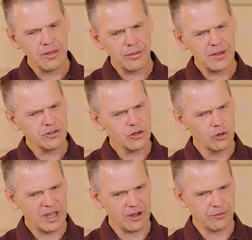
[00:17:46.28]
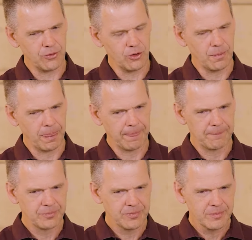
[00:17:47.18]
Other things to look out for.
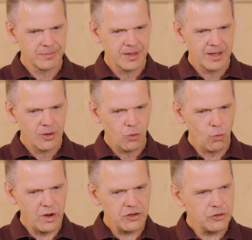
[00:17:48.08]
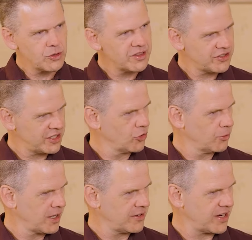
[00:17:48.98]
When you're doing this
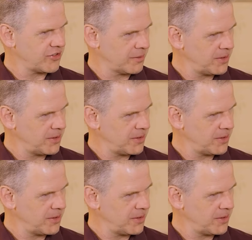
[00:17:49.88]
denormalization,